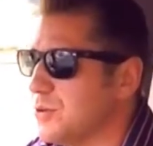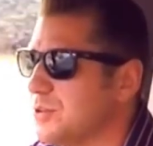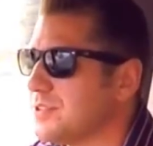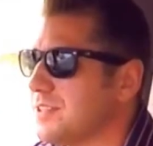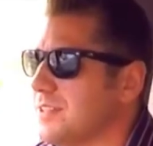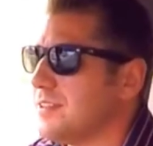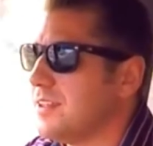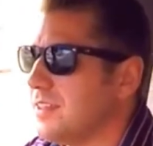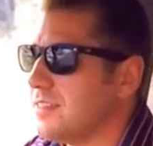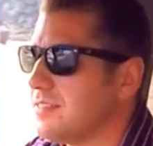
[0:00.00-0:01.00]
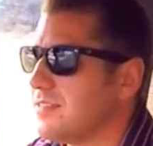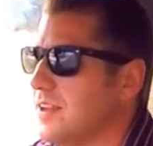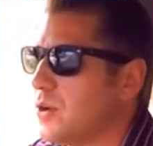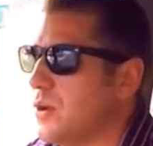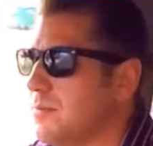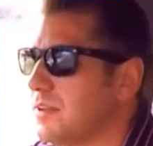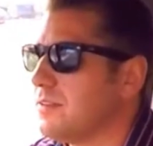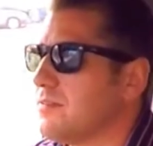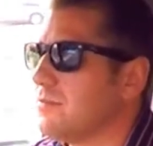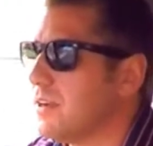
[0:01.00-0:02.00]
rules and, and right.
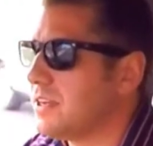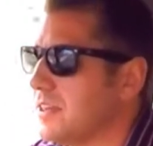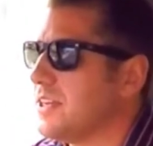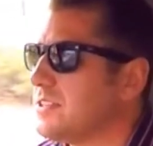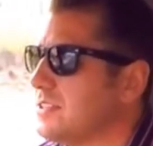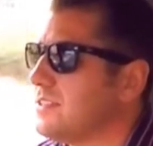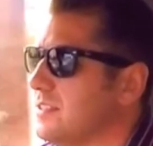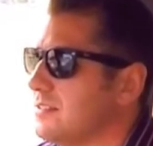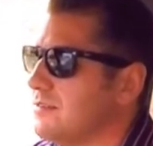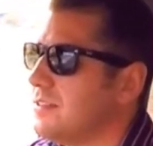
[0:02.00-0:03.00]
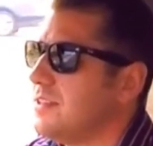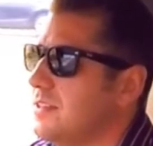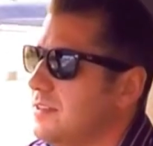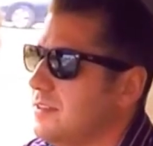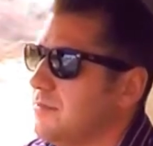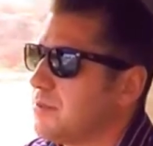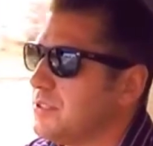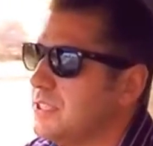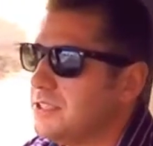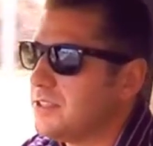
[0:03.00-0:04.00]
equipment regulations and,
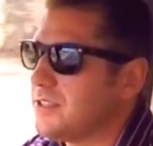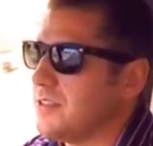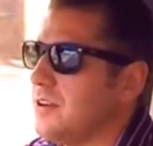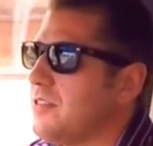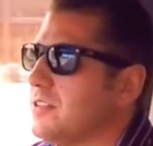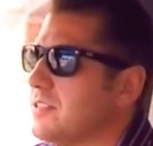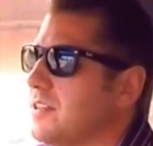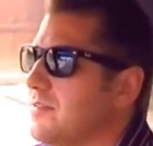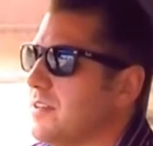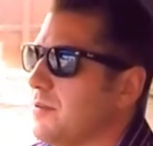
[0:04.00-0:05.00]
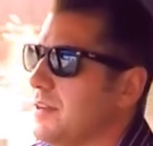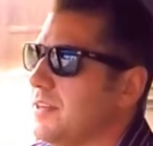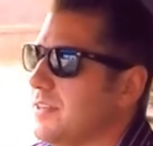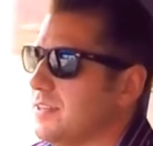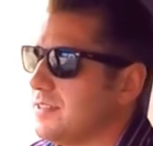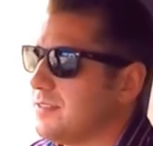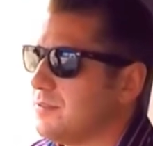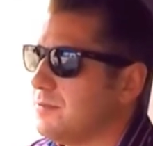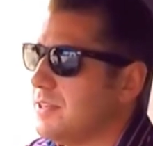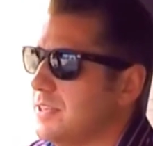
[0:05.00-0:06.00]
procedures and all this stuff that we need to
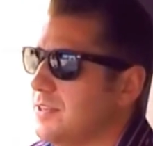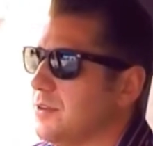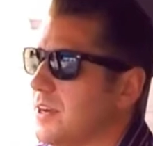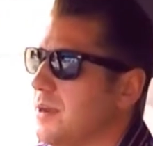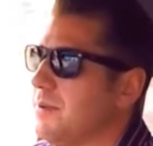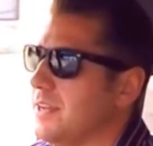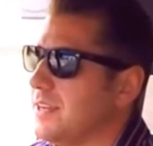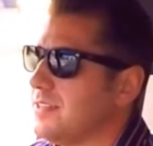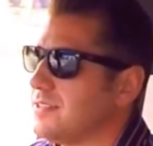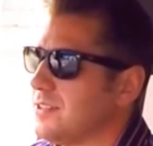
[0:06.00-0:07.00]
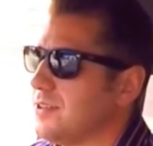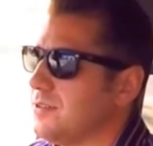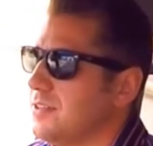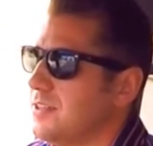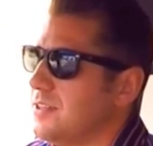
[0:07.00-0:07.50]
we need to accommodate. And so,